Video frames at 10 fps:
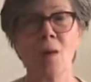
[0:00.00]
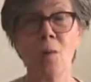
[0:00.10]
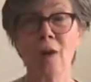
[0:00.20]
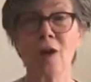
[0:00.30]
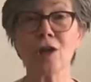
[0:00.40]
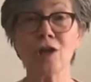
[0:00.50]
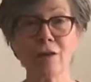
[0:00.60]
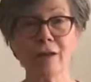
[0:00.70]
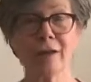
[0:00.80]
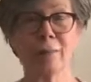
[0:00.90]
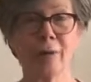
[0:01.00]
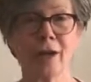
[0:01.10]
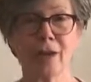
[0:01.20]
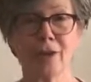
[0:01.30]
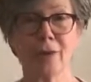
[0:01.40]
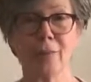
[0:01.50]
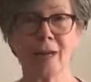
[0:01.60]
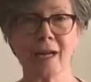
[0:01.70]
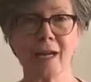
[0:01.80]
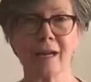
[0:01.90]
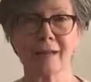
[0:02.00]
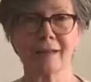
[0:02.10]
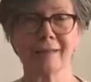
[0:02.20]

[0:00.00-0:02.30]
What are you going to bring on your picnic?